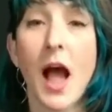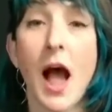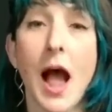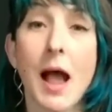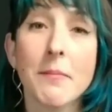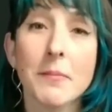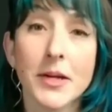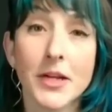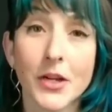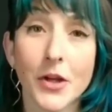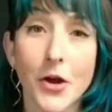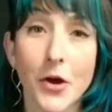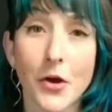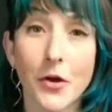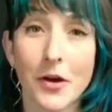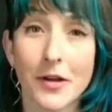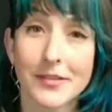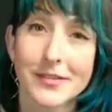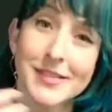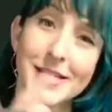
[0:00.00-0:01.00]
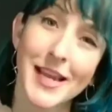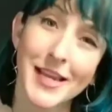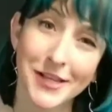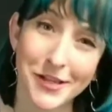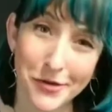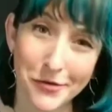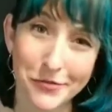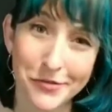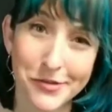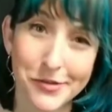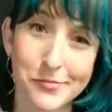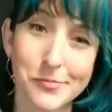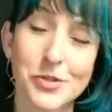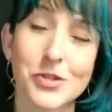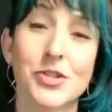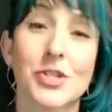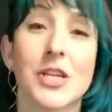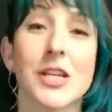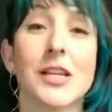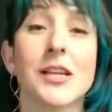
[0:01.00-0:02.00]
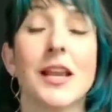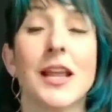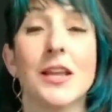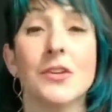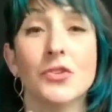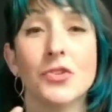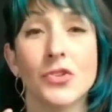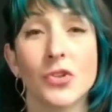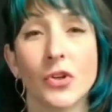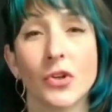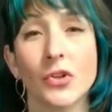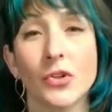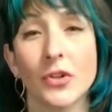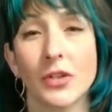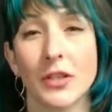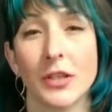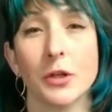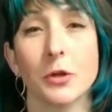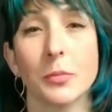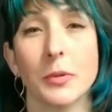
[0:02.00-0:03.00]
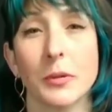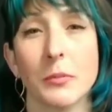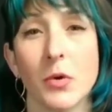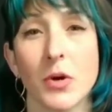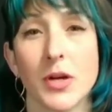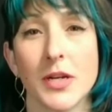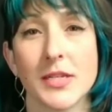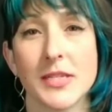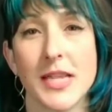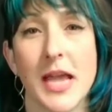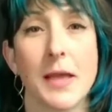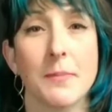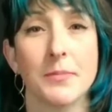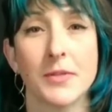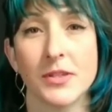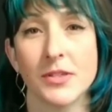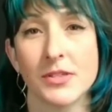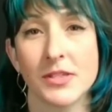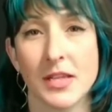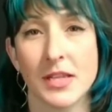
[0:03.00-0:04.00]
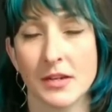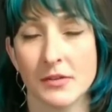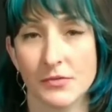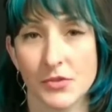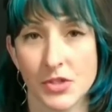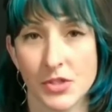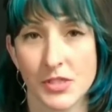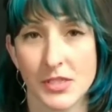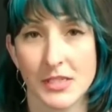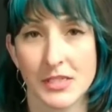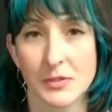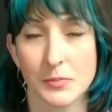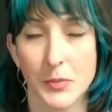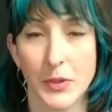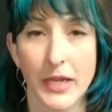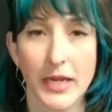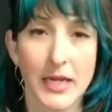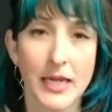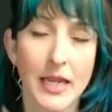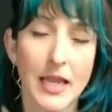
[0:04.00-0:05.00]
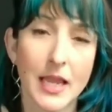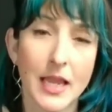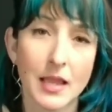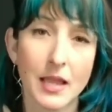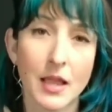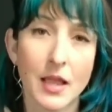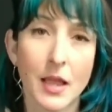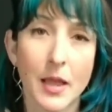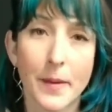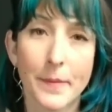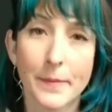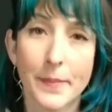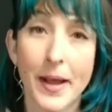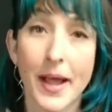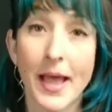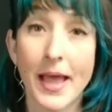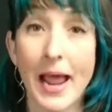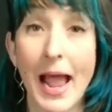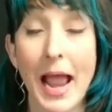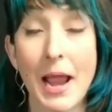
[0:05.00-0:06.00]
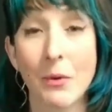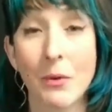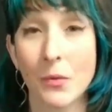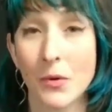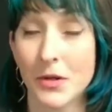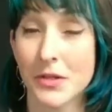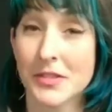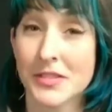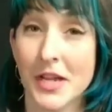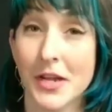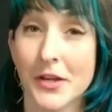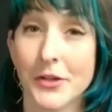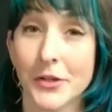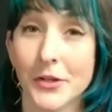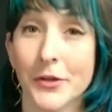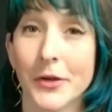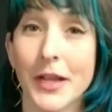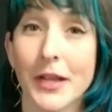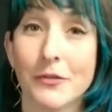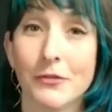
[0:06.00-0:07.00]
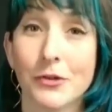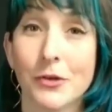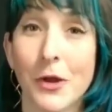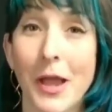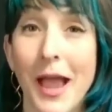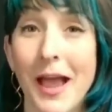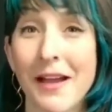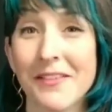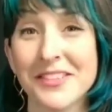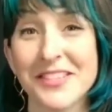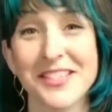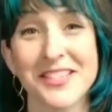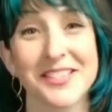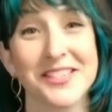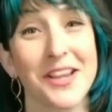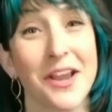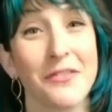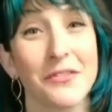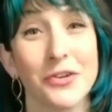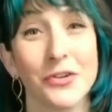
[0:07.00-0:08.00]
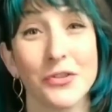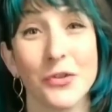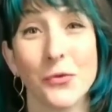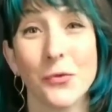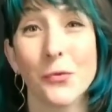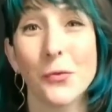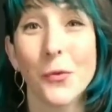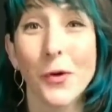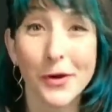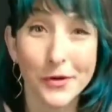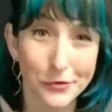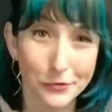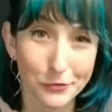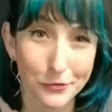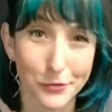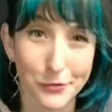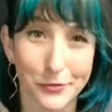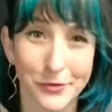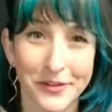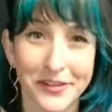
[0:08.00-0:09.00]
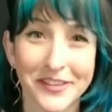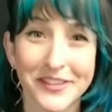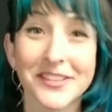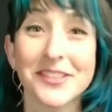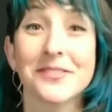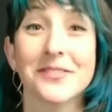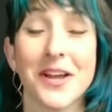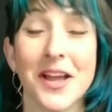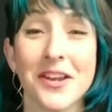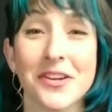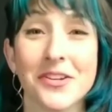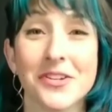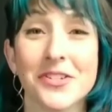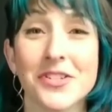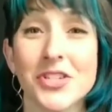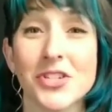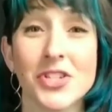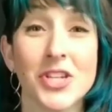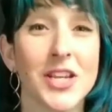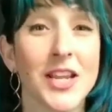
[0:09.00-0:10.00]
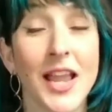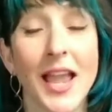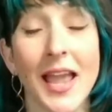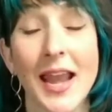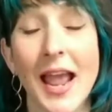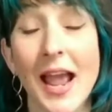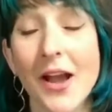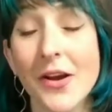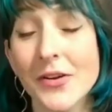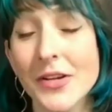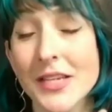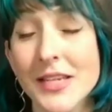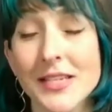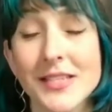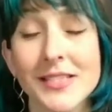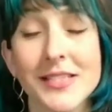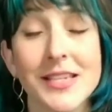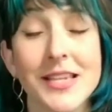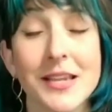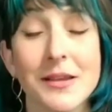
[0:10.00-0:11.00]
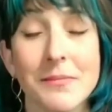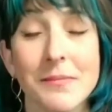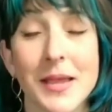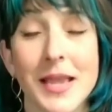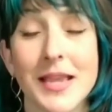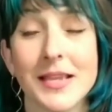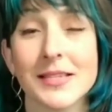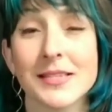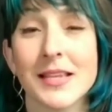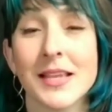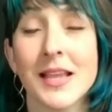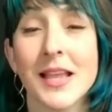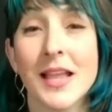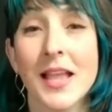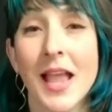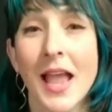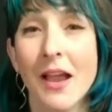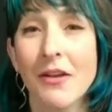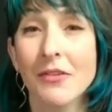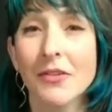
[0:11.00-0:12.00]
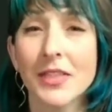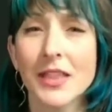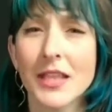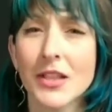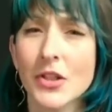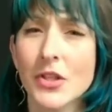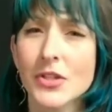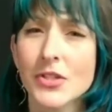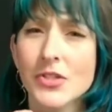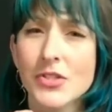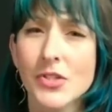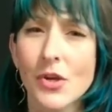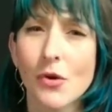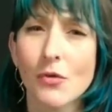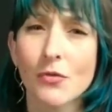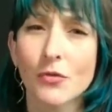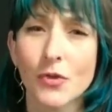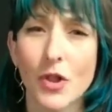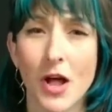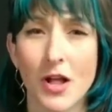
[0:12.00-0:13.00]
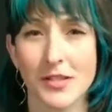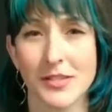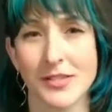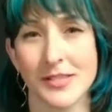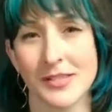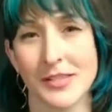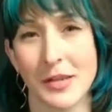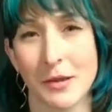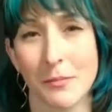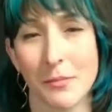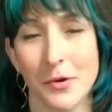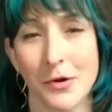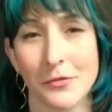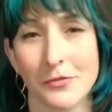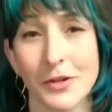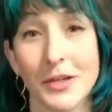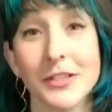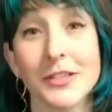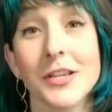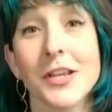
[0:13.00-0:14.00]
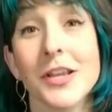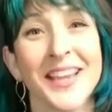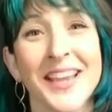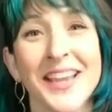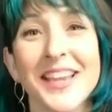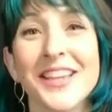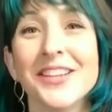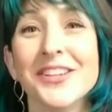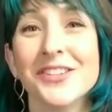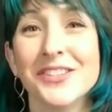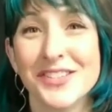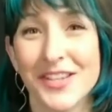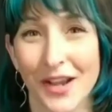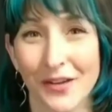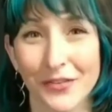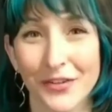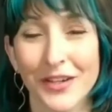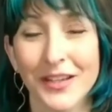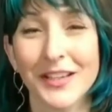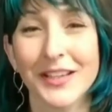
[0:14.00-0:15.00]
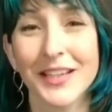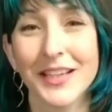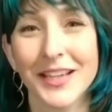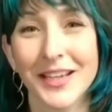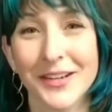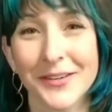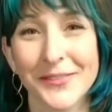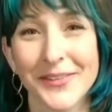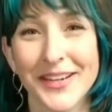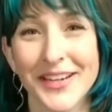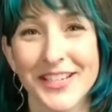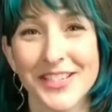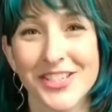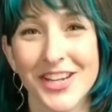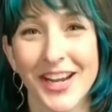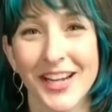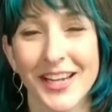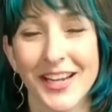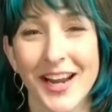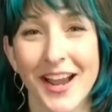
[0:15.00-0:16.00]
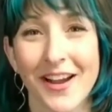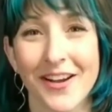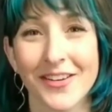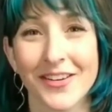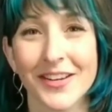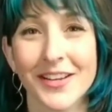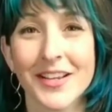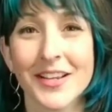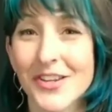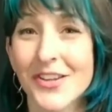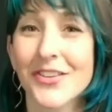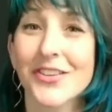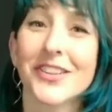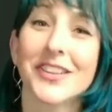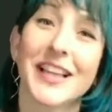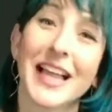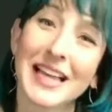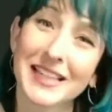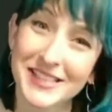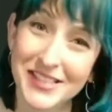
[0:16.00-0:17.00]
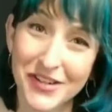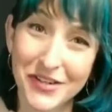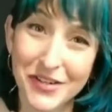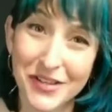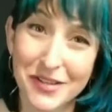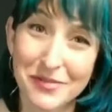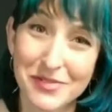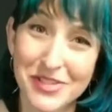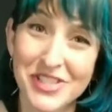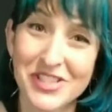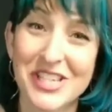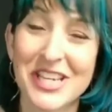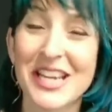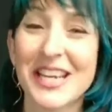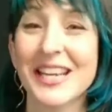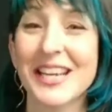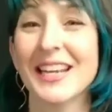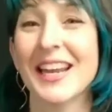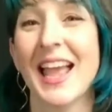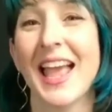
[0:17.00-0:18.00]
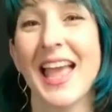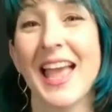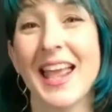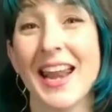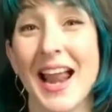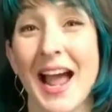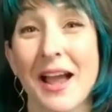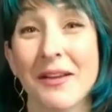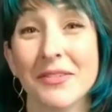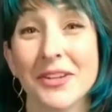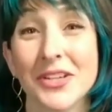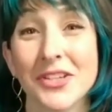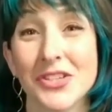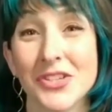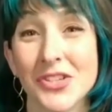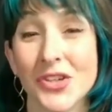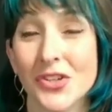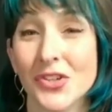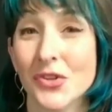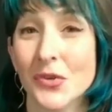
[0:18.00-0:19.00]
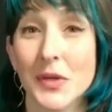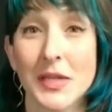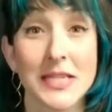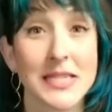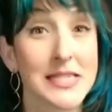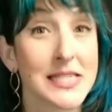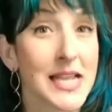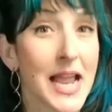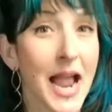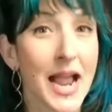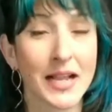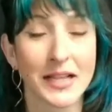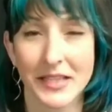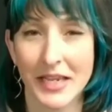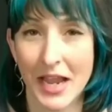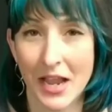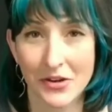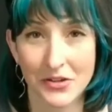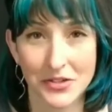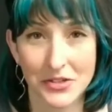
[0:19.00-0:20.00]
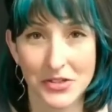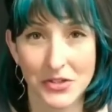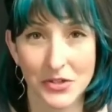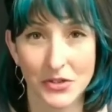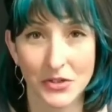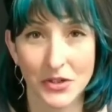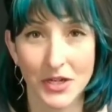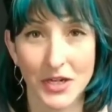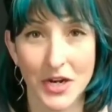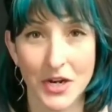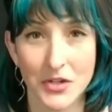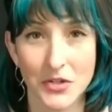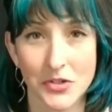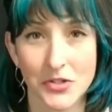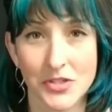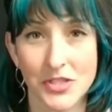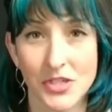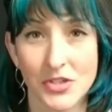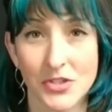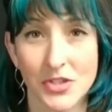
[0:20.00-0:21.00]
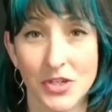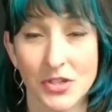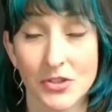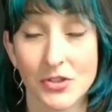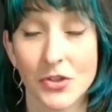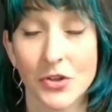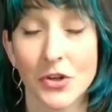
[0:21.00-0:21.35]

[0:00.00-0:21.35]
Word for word: I'm gonna go take you over to the machine and show you a little bit more in depth instead of just explaining it, but I will tell you, if you haven't discovered the wonderful world of understitching and how easy it makes everything look so flawlessly and perfect, you're definitely gonna wanna check it out. So let's go to the machine and I'm gonna show you exactly how to do an understitching.